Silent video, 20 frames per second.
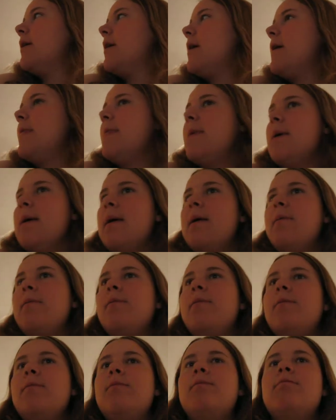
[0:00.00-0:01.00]
and
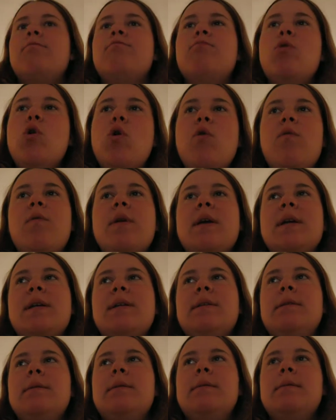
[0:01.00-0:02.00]
then
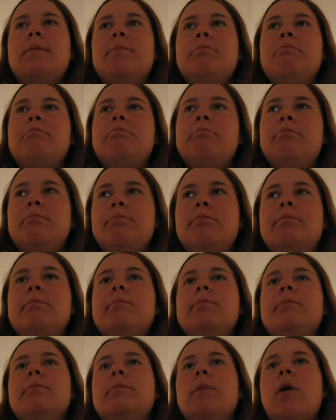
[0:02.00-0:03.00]
movies,
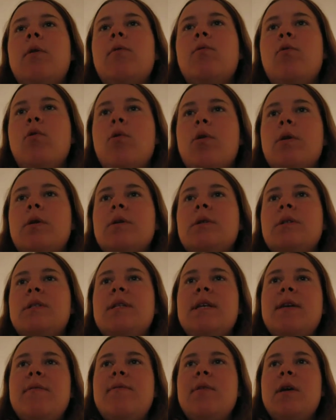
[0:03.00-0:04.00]
of course,
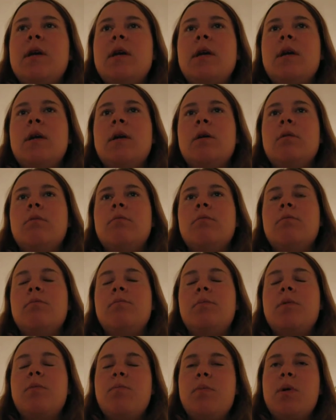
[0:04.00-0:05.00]
T V,
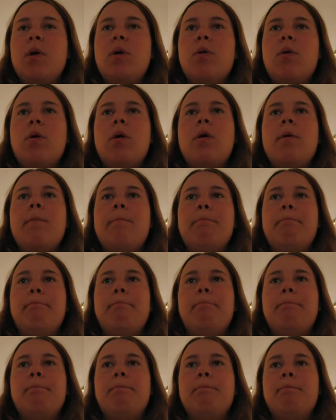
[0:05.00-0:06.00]
computer.
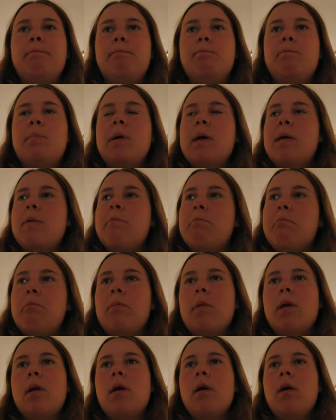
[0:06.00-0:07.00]
But
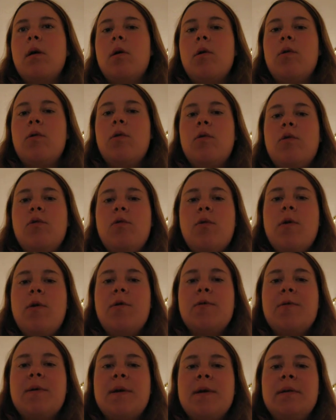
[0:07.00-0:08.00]
those are
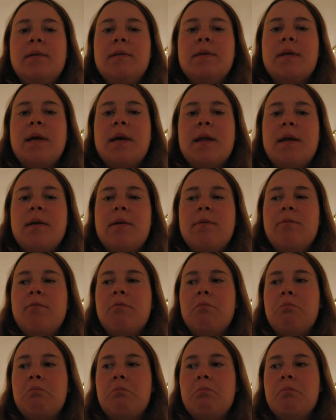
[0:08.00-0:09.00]
all things that
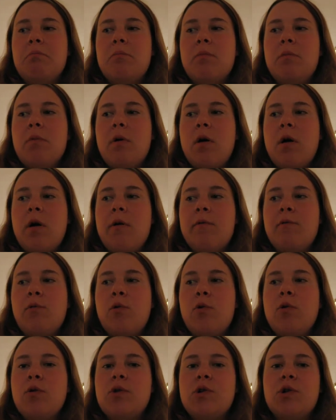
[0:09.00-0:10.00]
of
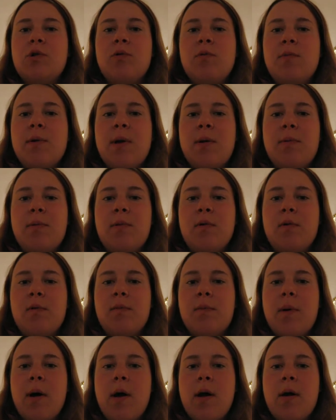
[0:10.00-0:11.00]
course you would be
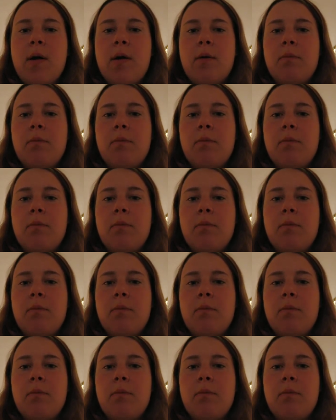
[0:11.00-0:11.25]
amused by.